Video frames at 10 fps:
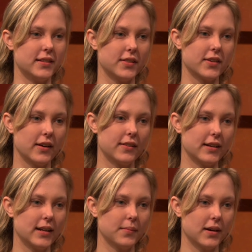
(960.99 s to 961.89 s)
their grant
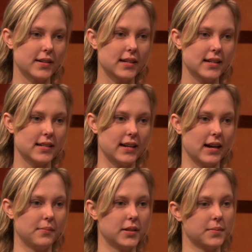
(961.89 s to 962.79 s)
writing process and how
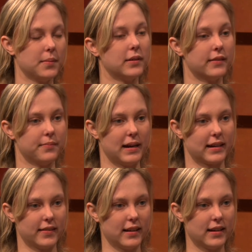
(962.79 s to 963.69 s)
much people give back
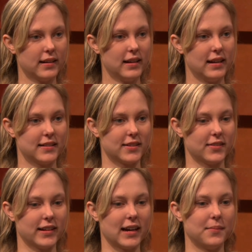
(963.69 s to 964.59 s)
in that. And so
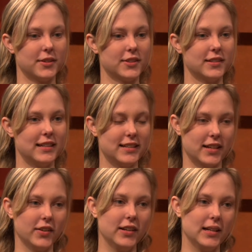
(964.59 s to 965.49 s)
like how much detail
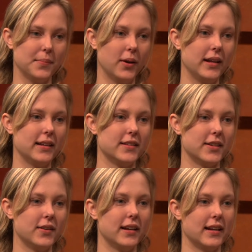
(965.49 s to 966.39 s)
you need to put into
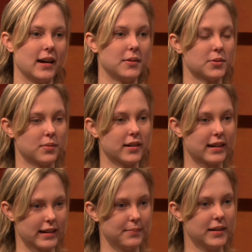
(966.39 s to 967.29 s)
it and how much work
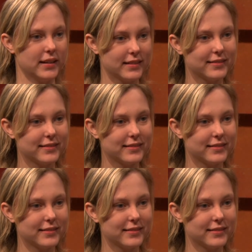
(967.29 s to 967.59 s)
it can be.